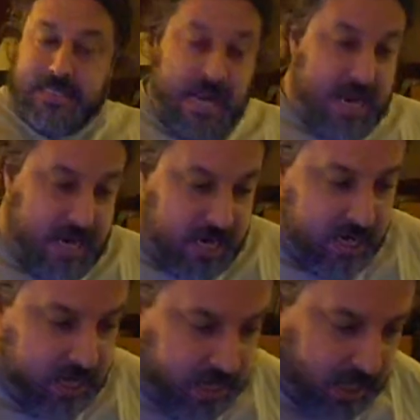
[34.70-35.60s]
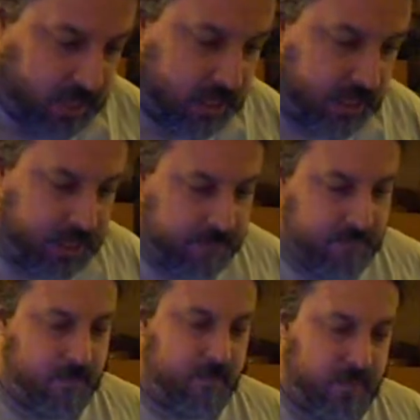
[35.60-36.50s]
yay!
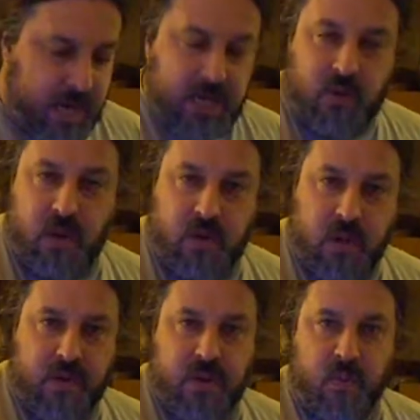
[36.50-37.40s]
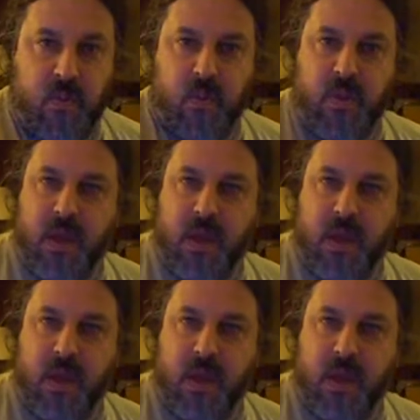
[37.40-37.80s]
Um, but I do agree with you.